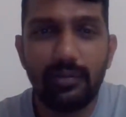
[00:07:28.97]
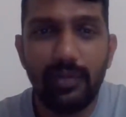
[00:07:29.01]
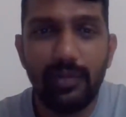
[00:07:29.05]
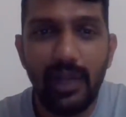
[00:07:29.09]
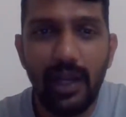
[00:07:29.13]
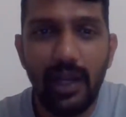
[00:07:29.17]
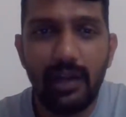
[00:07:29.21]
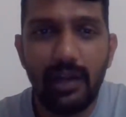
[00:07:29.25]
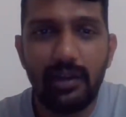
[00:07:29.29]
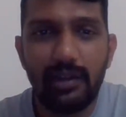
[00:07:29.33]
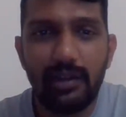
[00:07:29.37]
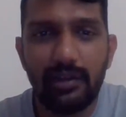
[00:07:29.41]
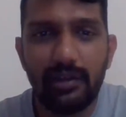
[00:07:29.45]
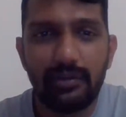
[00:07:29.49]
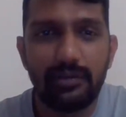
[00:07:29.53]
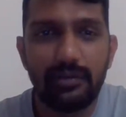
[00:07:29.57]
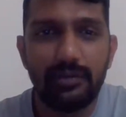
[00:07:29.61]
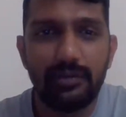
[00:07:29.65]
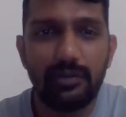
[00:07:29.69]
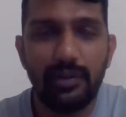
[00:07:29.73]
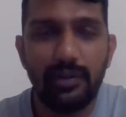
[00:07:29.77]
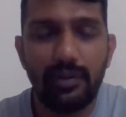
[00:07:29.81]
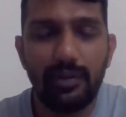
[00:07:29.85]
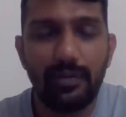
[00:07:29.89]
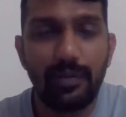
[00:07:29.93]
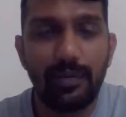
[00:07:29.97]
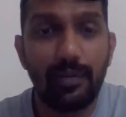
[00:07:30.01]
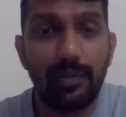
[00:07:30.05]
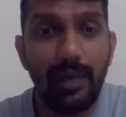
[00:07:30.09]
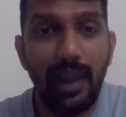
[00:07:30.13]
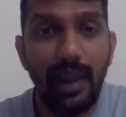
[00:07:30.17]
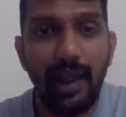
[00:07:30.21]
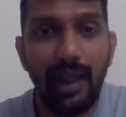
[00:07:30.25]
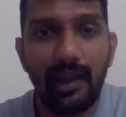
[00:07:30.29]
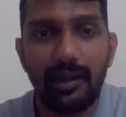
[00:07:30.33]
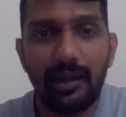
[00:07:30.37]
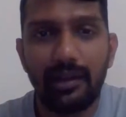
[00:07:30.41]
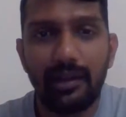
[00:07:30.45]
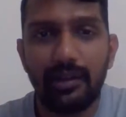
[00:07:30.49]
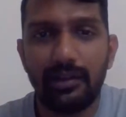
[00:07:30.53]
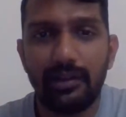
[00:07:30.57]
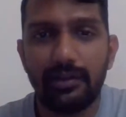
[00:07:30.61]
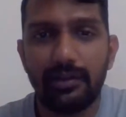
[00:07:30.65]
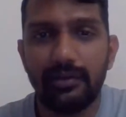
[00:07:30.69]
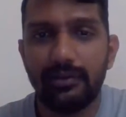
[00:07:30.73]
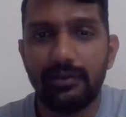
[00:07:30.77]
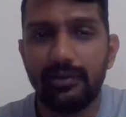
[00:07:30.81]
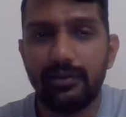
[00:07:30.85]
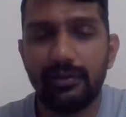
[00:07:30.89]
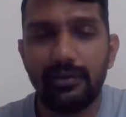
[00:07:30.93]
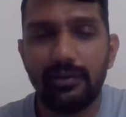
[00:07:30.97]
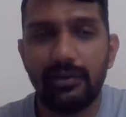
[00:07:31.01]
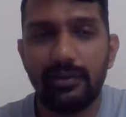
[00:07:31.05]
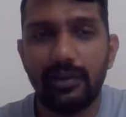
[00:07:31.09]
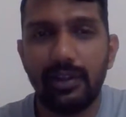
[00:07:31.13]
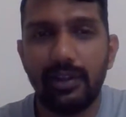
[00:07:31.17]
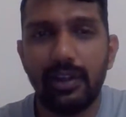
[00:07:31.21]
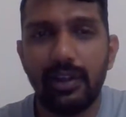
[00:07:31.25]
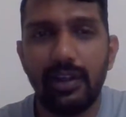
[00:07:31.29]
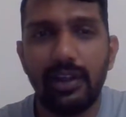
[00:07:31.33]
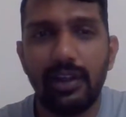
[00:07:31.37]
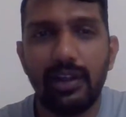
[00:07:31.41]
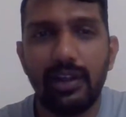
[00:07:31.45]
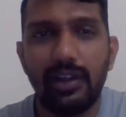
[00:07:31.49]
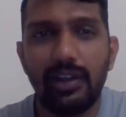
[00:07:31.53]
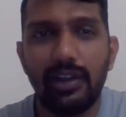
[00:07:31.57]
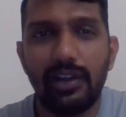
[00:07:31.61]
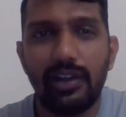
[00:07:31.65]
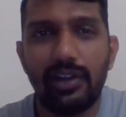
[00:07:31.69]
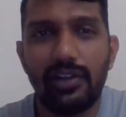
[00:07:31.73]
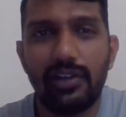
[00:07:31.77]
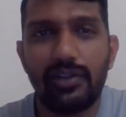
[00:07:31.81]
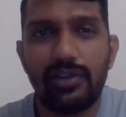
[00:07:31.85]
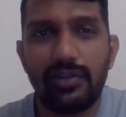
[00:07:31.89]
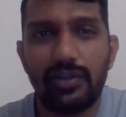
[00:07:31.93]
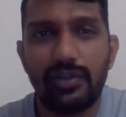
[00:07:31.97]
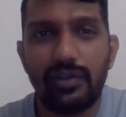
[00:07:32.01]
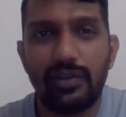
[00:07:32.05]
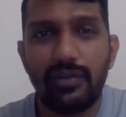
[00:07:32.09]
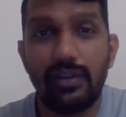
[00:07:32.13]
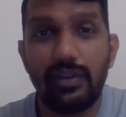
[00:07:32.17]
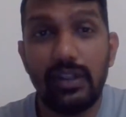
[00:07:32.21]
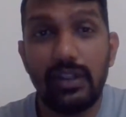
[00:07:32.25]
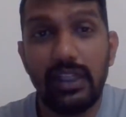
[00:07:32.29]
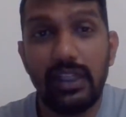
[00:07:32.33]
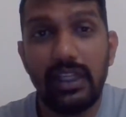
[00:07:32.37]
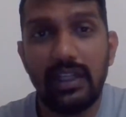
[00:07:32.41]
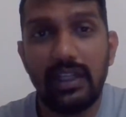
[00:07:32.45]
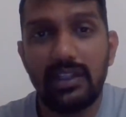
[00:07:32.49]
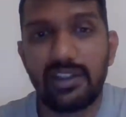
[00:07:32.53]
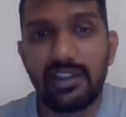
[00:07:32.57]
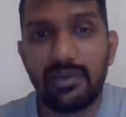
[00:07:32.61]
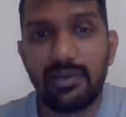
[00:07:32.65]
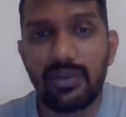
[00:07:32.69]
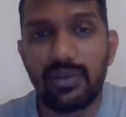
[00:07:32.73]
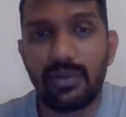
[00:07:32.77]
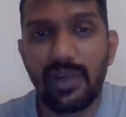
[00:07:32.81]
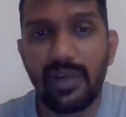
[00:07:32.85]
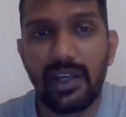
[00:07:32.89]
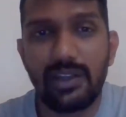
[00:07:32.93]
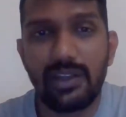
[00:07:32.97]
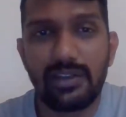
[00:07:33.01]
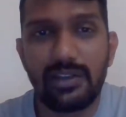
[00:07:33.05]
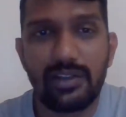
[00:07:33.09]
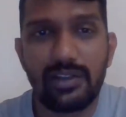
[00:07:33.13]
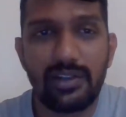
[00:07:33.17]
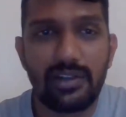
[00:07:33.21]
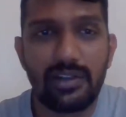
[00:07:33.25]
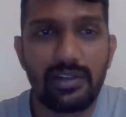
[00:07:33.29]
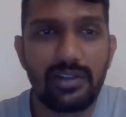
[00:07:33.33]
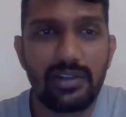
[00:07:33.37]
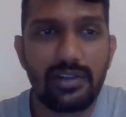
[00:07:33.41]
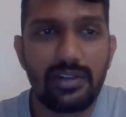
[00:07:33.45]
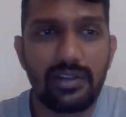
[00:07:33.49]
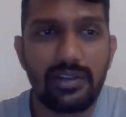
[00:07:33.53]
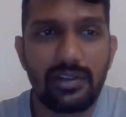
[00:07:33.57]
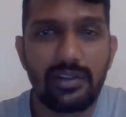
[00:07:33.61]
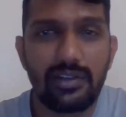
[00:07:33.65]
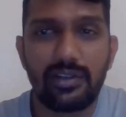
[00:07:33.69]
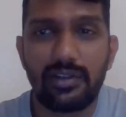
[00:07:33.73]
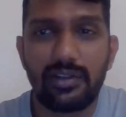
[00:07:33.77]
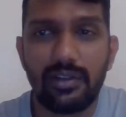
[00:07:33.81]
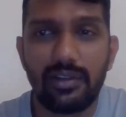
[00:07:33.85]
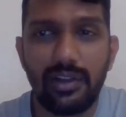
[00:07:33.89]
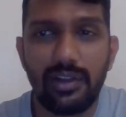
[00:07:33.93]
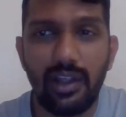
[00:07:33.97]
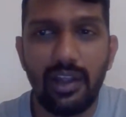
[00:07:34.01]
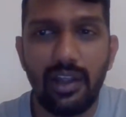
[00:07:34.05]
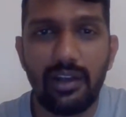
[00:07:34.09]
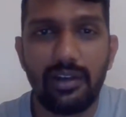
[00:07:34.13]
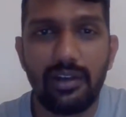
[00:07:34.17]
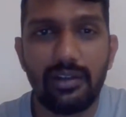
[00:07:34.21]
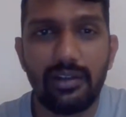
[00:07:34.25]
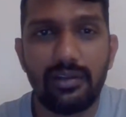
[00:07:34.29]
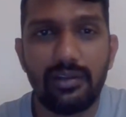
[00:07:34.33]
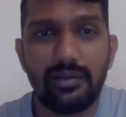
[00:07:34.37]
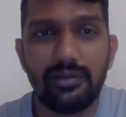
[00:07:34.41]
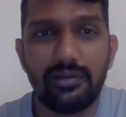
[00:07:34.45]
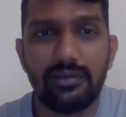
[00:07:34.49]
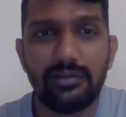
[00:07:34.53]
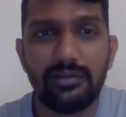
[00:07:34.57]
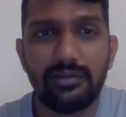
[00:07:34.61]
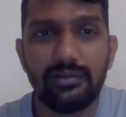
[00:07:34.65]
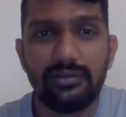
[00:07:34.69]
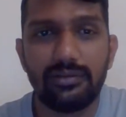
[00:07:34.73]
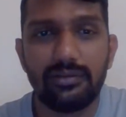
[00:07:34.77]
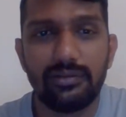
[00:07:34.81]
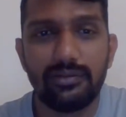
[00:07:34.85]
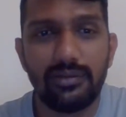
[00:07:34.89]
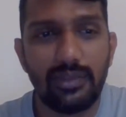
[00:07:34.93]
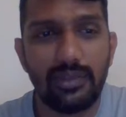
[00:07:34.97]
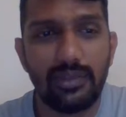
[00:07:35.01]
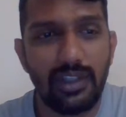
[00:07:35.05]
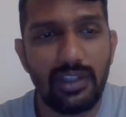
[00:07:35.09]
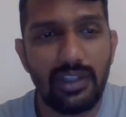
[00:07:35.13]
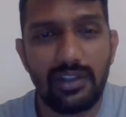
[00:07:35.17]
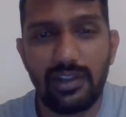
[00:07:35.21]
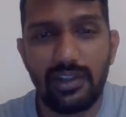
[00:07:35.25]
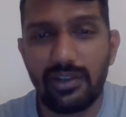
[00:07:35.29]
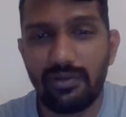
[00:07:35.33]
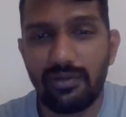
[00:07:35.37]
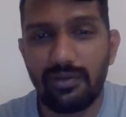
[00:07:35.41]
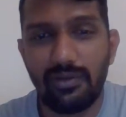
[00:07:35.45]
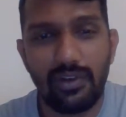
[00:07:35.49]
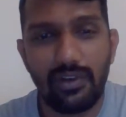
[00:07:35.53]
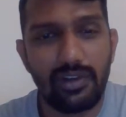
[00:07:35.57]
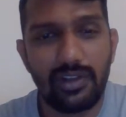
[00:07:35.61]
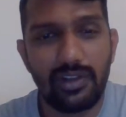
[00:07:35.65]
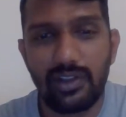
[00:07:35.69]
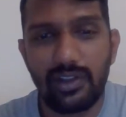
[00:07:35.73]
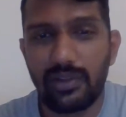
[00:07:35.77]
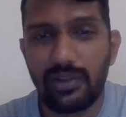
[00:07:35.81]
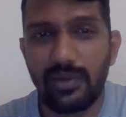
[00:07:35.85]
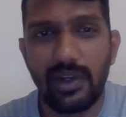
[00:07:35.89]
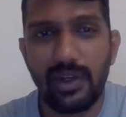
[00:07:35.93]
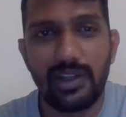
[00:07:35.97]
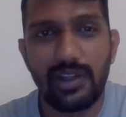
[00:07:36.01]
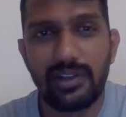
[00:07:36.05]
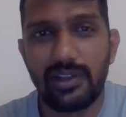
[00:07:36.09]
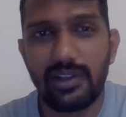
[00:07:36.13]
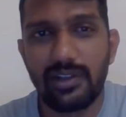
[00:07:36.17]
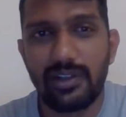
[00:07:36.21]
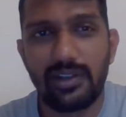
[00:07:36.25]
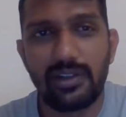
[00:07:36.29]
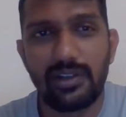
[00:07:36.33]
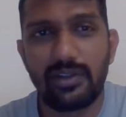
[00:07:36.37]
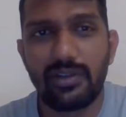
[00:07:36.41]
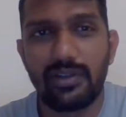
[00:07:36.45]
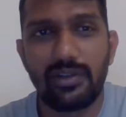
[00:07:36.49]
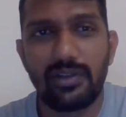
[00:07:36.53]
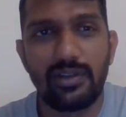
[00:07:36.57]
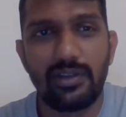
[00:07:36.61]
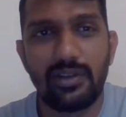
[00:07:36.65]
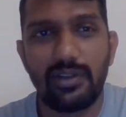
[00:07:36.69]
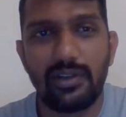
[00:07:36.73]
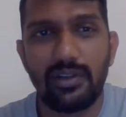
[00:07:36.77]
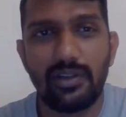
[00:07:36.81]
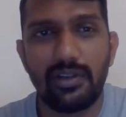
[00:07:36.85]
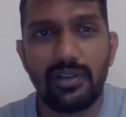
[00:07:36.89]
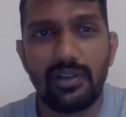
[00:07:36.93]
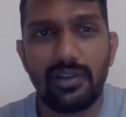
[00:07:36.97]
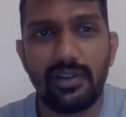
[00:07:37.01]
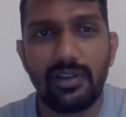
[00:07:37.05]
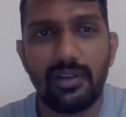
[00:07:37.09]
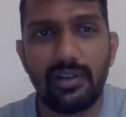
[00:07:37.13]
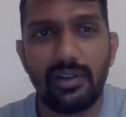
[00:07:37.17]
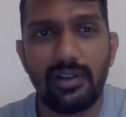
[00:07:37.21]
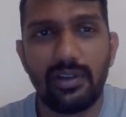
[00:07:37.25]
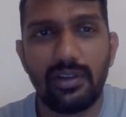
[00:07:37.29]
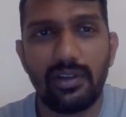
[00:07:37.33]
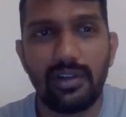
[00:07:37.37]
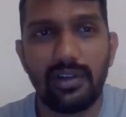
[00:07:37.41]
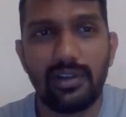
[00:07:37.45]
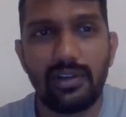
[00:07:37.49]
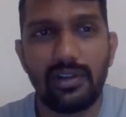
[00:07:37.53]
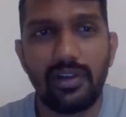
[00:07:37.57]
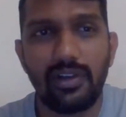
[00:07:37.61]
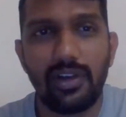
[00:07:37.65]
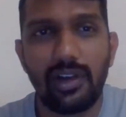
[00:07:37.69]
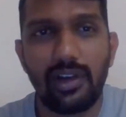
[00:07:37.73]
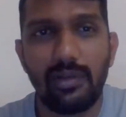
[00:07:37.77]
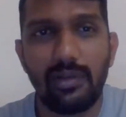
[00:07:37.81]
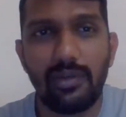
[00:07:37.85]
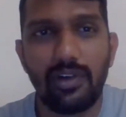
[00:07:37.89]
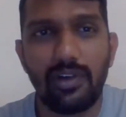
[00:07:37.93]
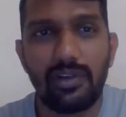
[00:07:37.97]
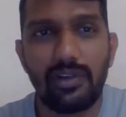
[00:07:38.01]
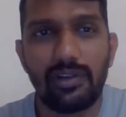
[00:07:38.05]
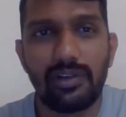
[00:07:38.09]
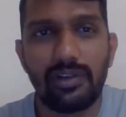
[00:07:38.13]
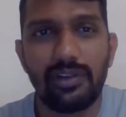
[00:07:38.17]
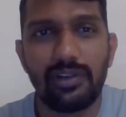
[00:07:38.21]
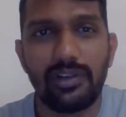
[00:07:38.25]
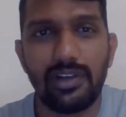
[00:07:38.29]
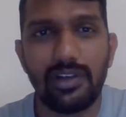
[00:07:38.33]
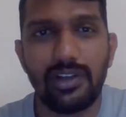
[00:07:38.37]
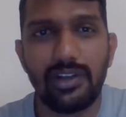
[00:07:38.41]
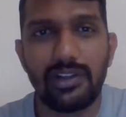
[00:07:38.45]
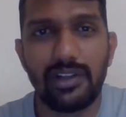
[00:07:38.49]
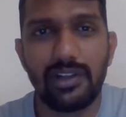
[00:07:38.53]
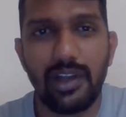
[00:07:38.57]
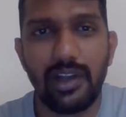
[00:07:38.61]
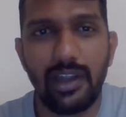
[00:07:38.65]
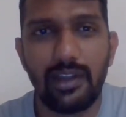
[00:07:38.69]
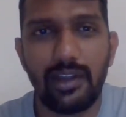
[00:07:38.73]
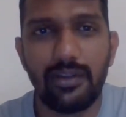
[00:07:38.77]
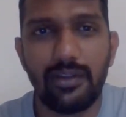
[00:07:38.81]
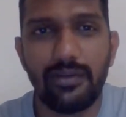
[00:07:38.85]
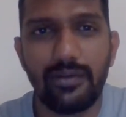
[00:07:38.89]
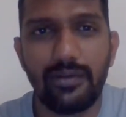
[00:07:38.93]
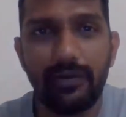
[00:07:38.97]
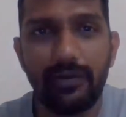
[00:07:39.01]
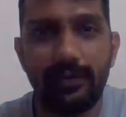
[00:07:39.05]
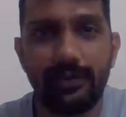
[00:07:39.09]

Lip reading: blunt, blank. So if you need some spices, then this is what the spices is all about. It's a life.